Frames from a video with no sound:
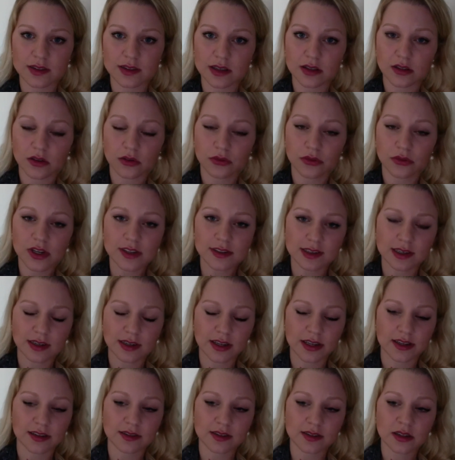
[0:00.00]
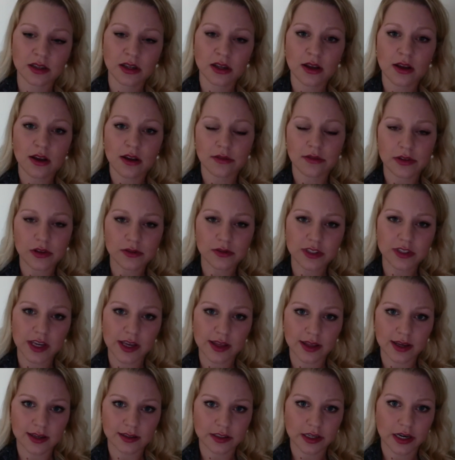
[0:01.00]
And the reason is, if you take
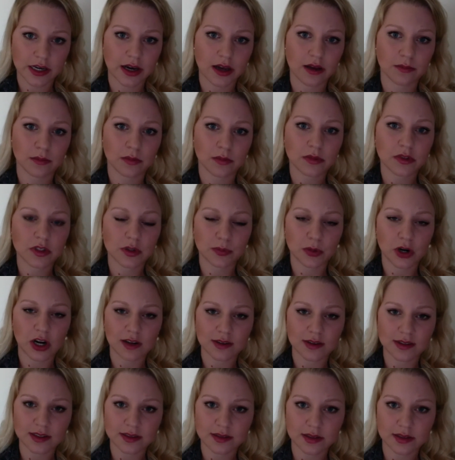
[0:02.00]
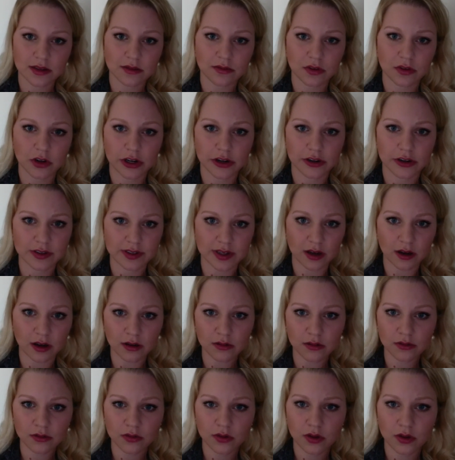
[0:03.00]
that time to process it for
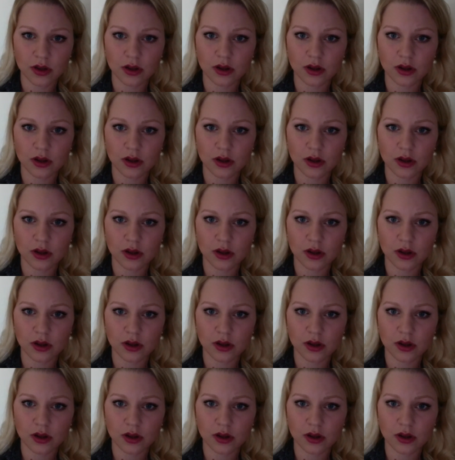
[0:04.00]
yourself,